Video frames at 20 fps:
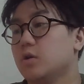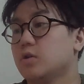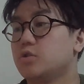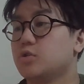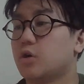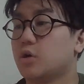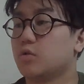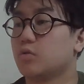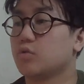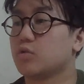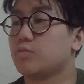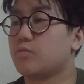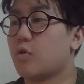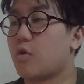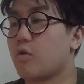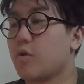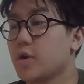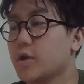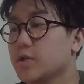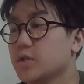Donald
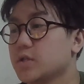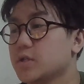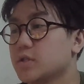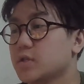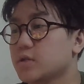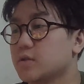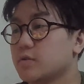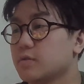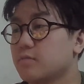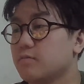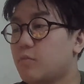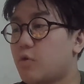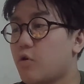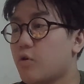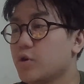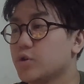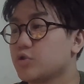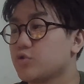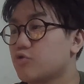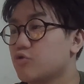Morris.
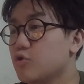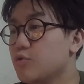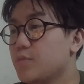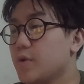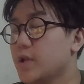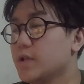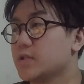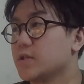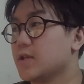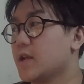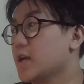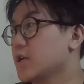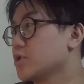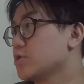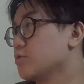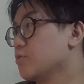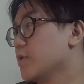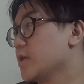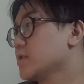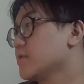Morris Group
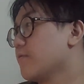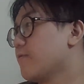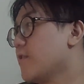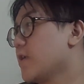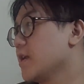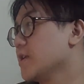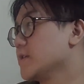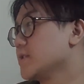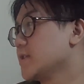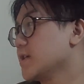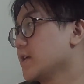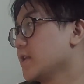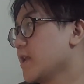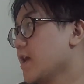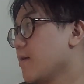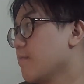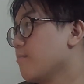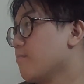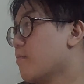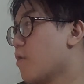International. That's a fucking sick
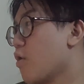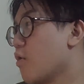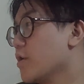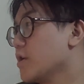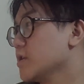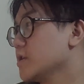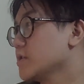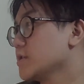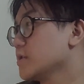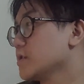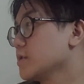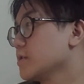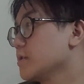name, Morris.